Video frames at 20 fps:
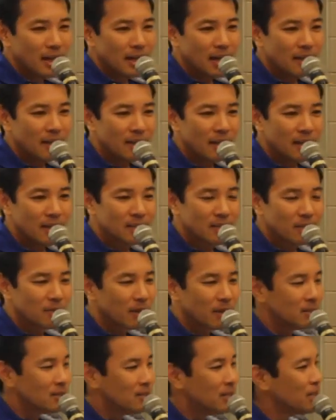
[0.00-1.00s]
And that is, I'm
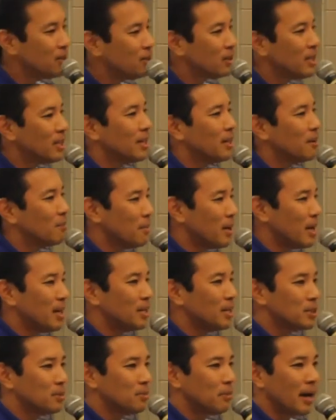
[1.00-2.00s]
continually
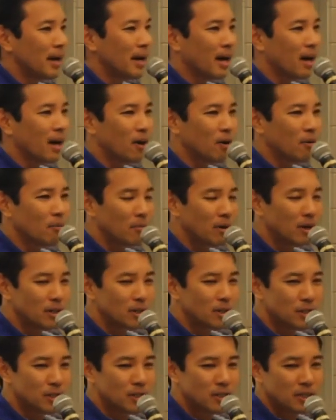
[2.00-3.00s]
amazed by how
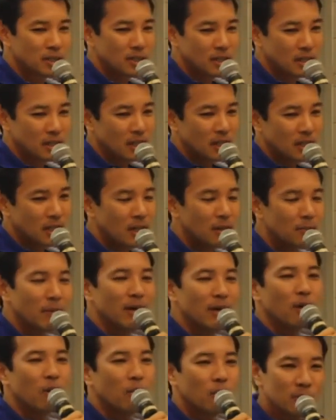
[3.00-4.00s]
much in
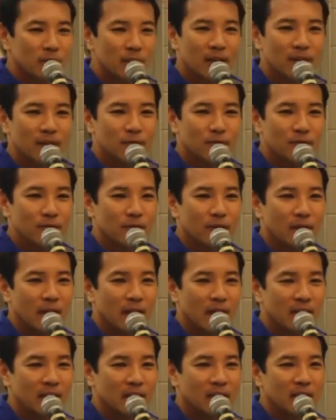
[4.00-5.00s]
my own life
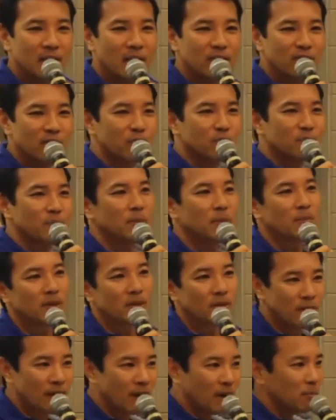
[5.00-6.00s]
and in the life of people
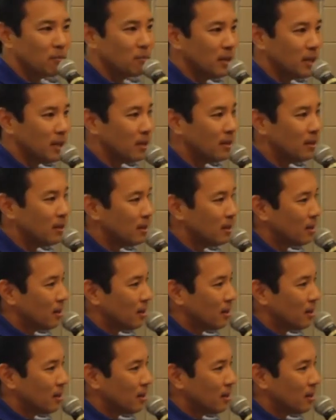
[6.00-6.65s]
around me,